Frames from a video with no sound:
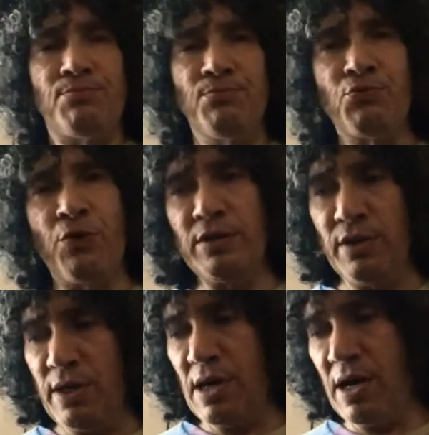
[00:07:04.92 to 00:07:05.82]

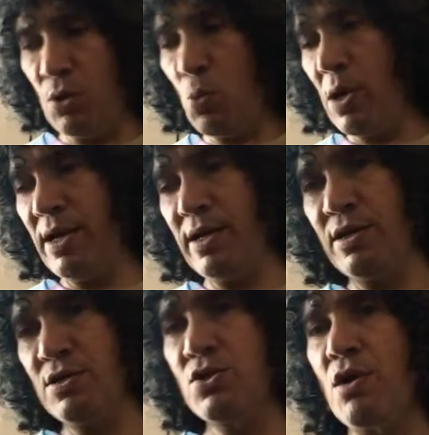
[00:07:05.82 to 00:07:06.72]
friendly kind of way
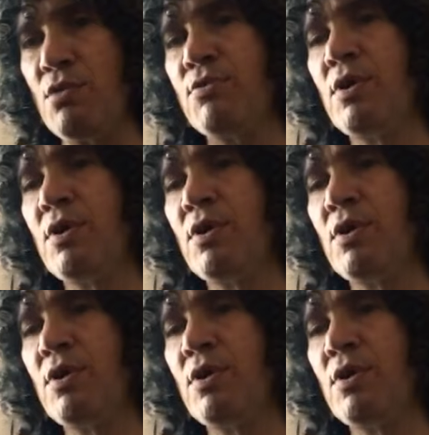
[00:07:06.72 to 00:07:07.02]
and stuff.